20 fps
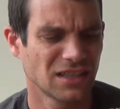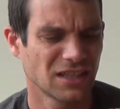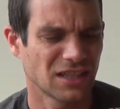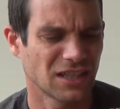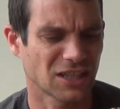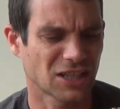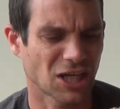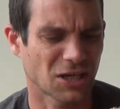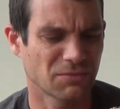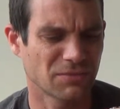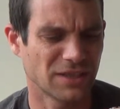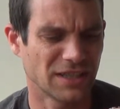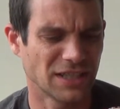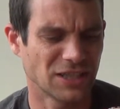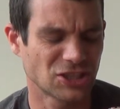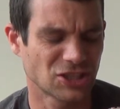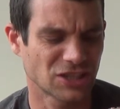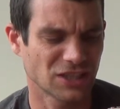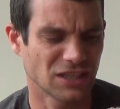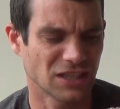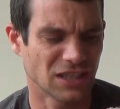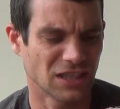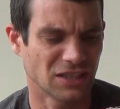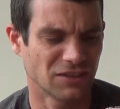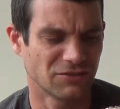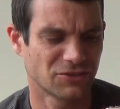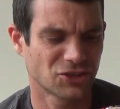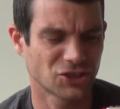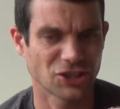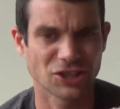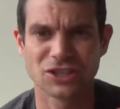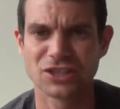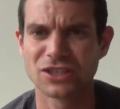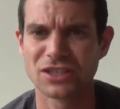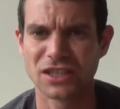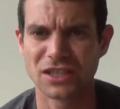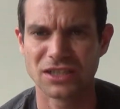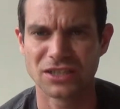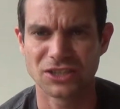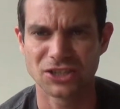a combination of sugar
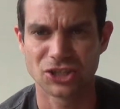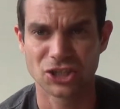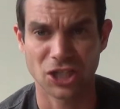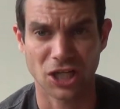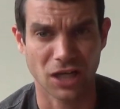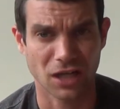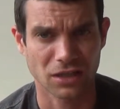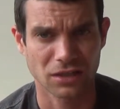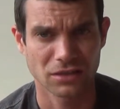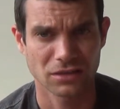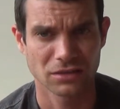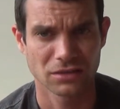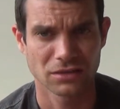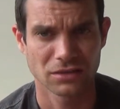and chalk.